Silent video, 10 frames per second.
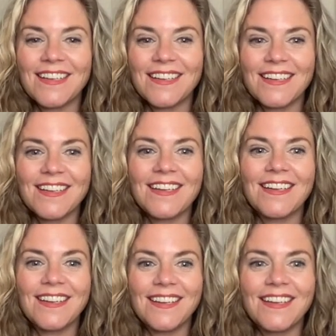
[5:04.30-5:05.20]

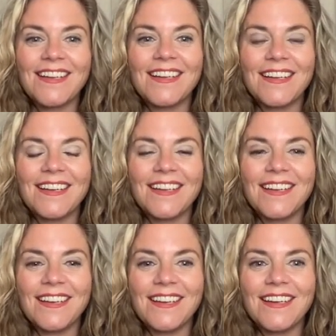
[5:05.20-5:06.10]

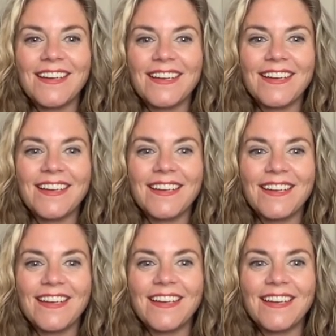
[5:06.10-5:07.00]

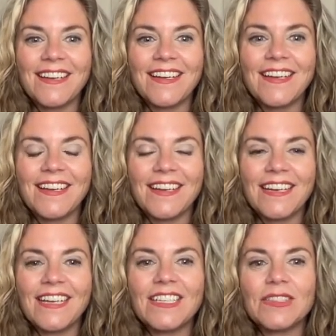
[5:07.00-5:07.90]

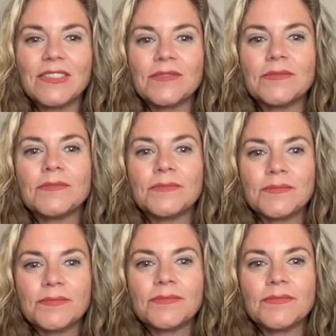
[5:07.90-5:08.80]

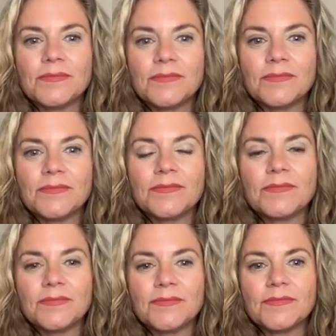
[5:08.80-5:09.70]

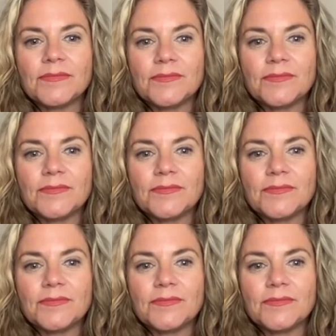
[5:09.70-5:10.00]
(silent)